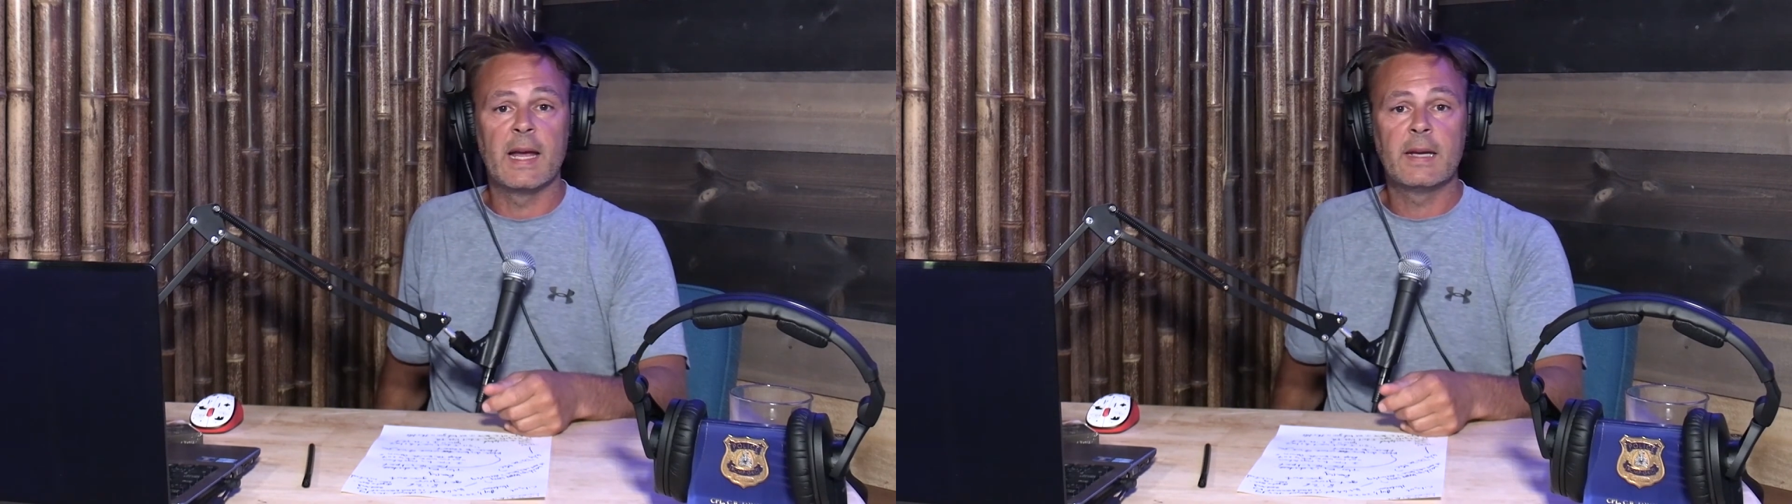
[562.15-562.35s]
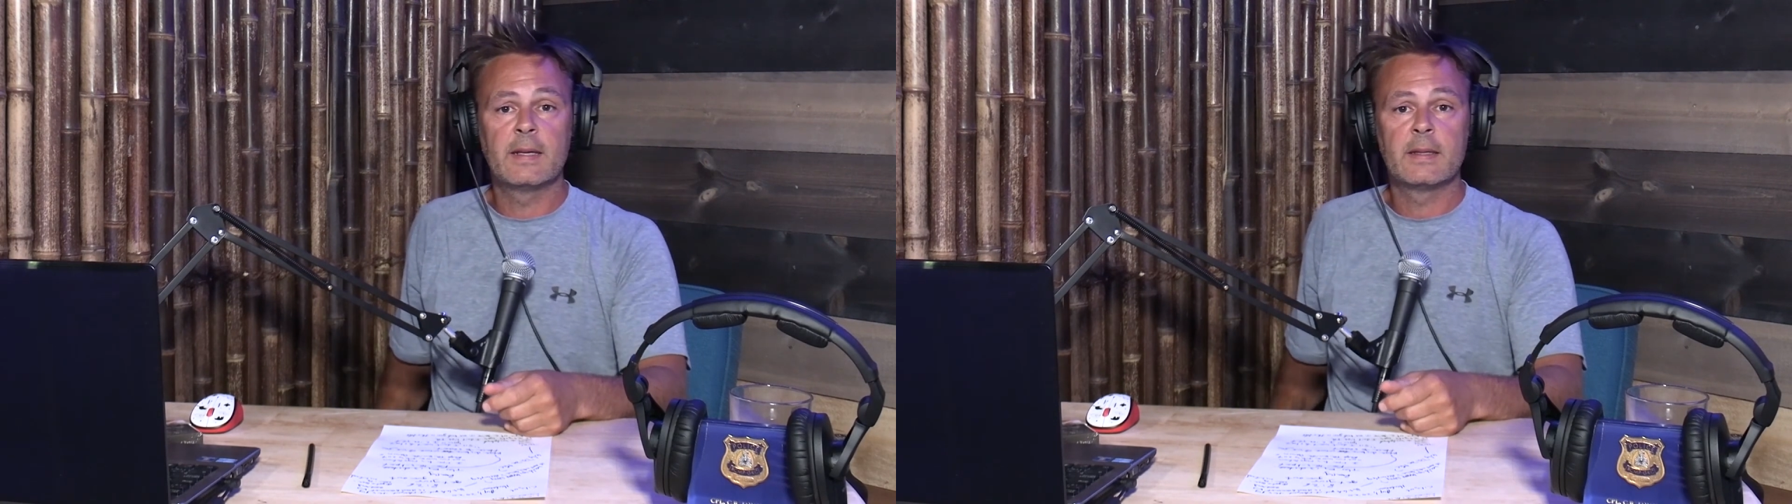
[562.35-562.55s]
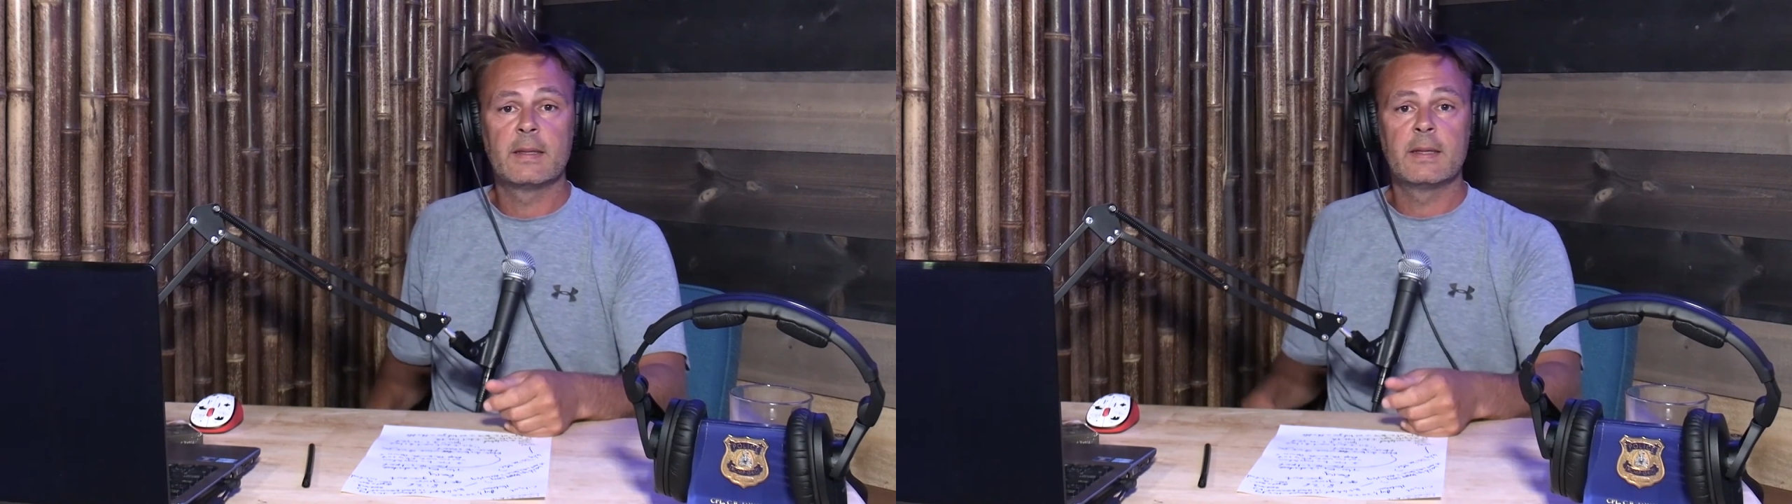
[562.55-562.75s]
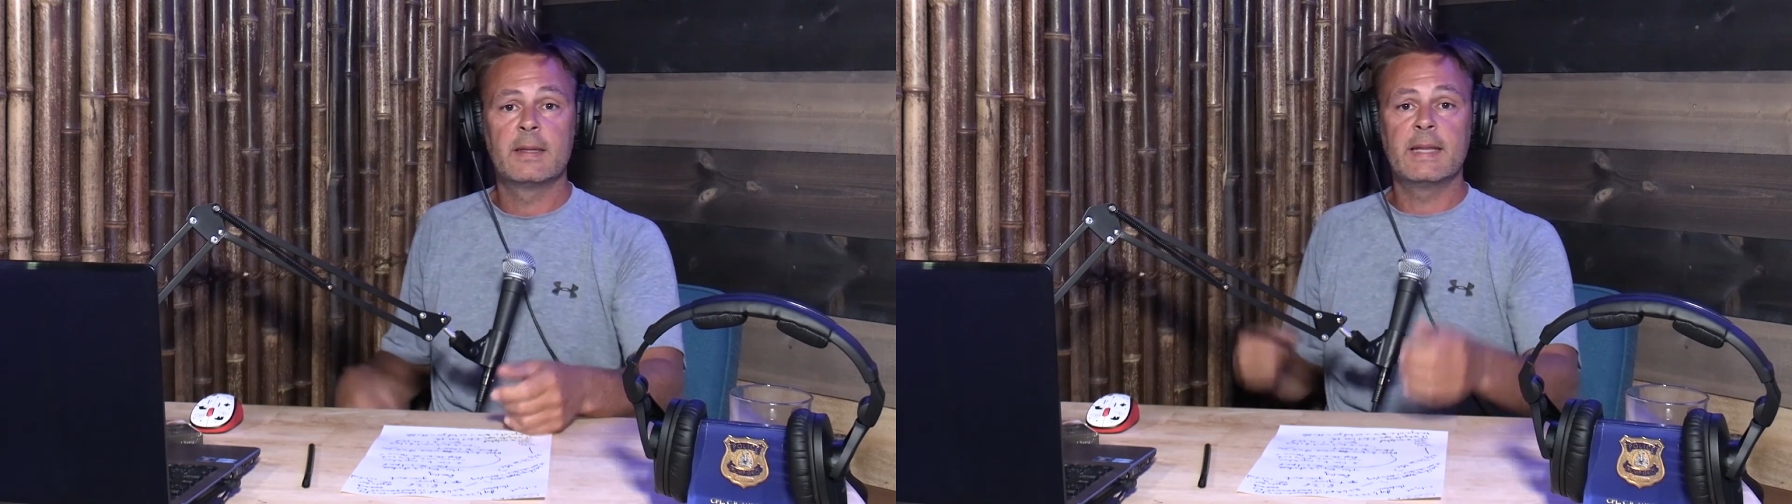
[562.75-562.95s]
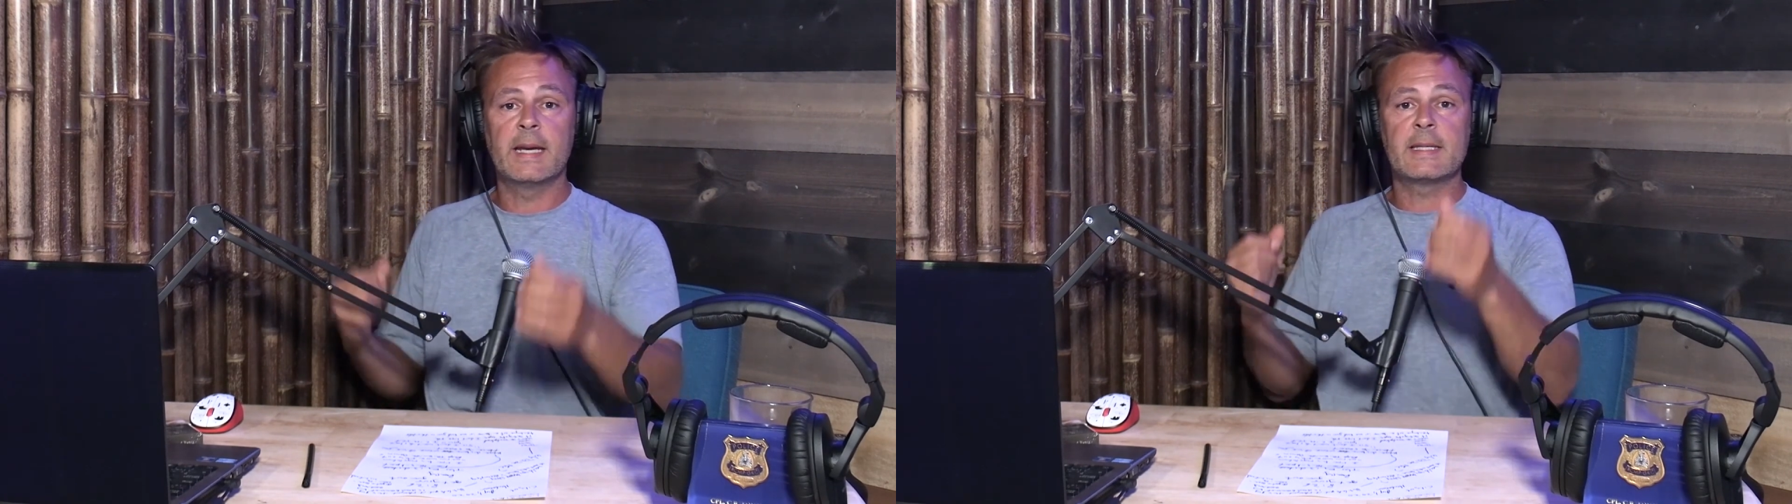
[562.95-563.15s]
hand,
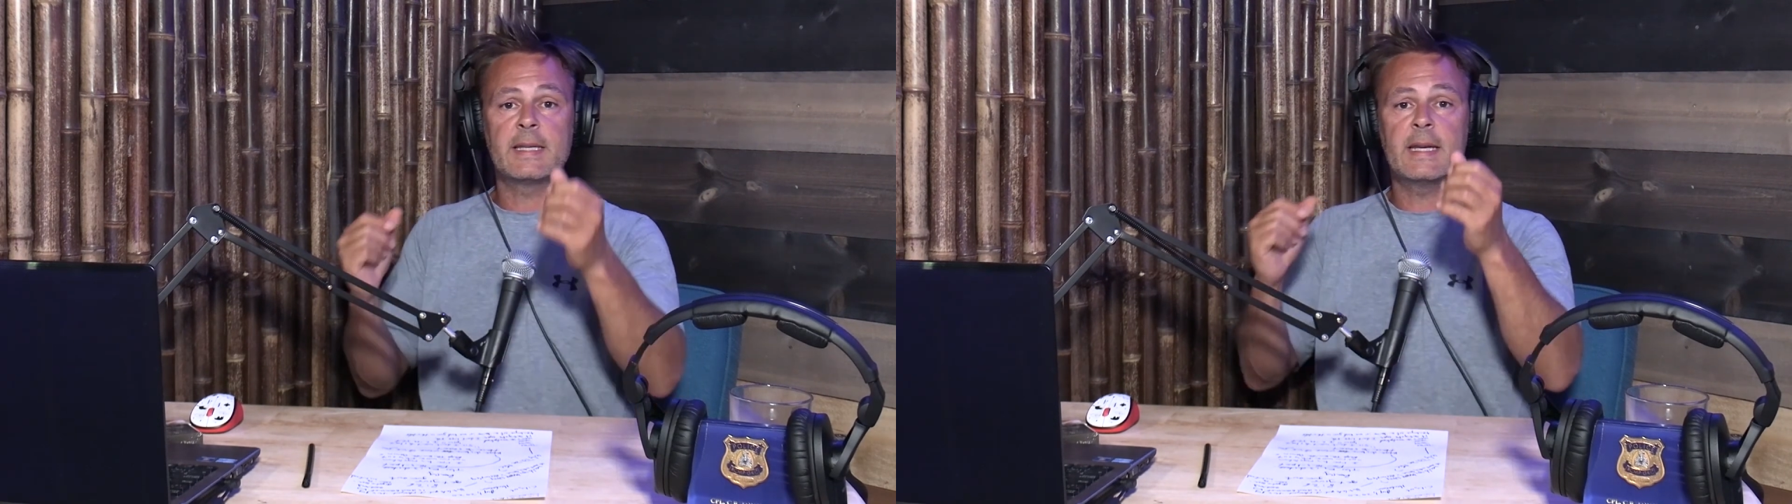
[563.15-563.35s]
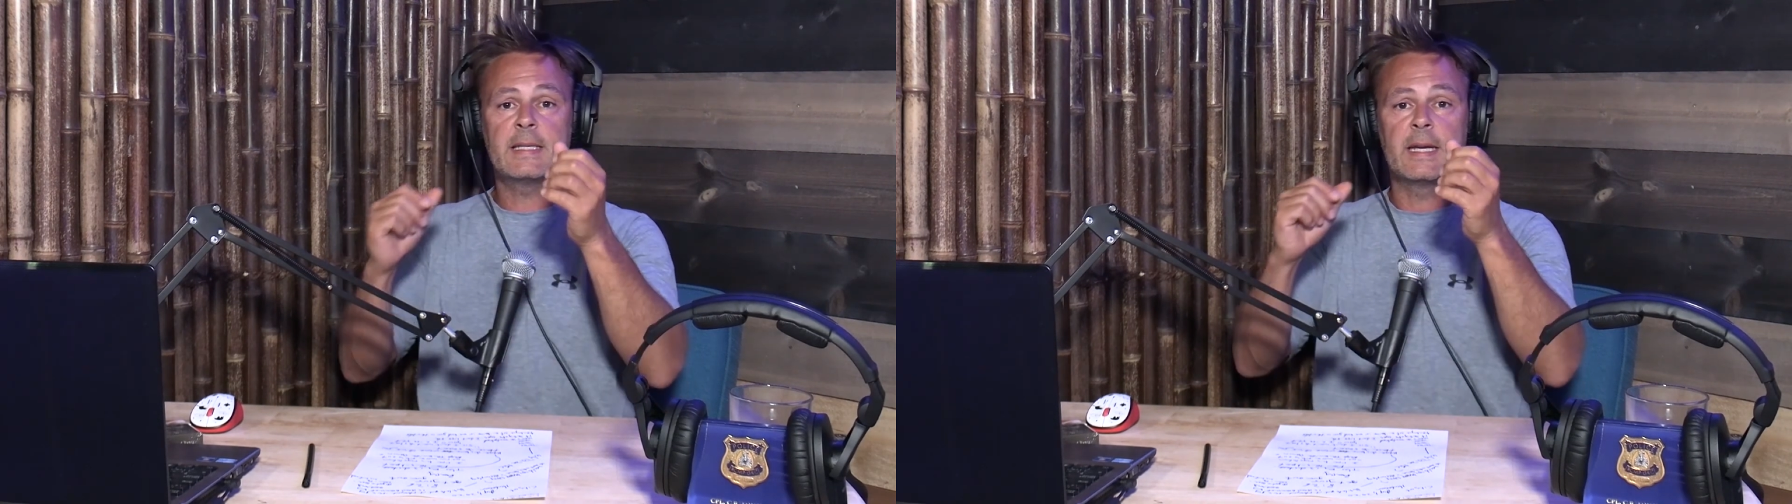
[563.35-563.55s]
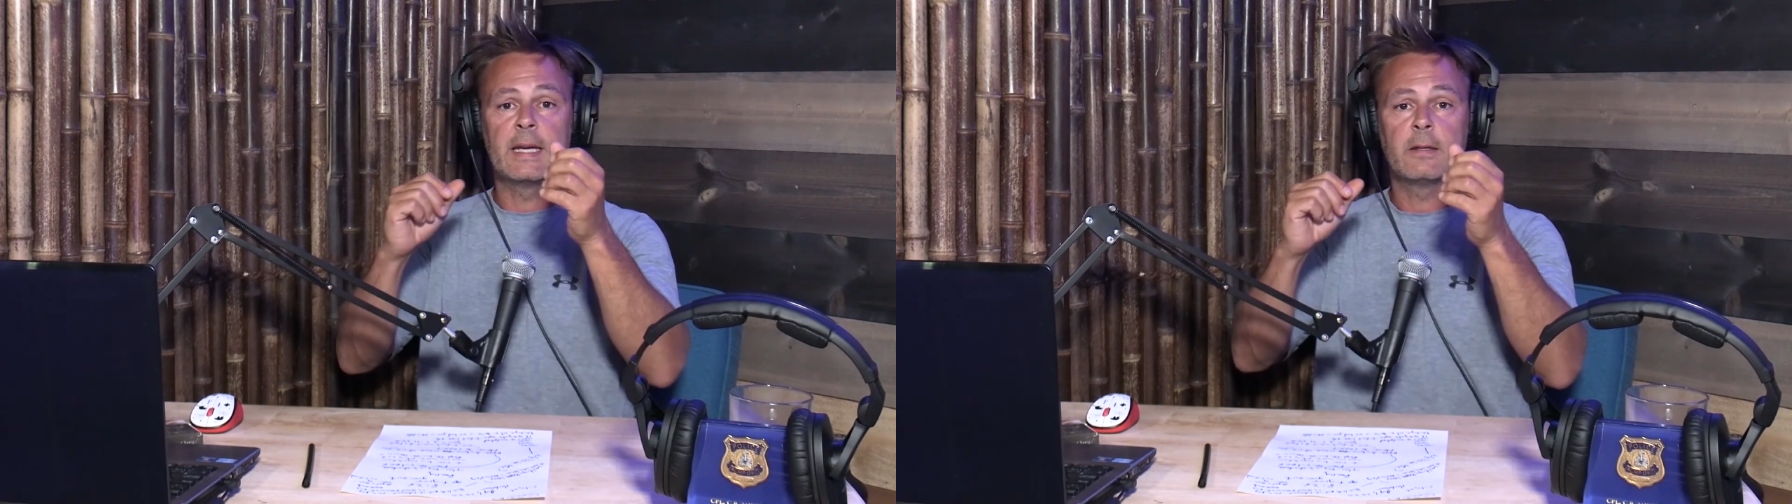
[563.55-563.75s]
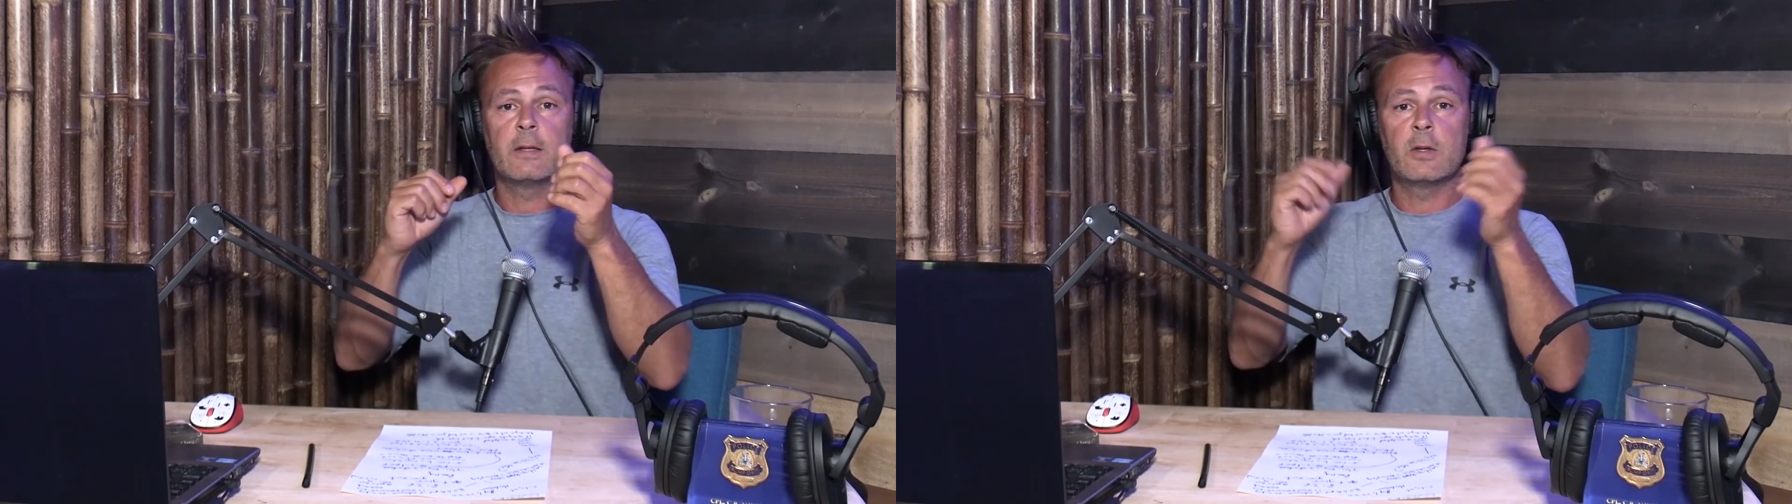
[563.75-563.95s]
then it's easy.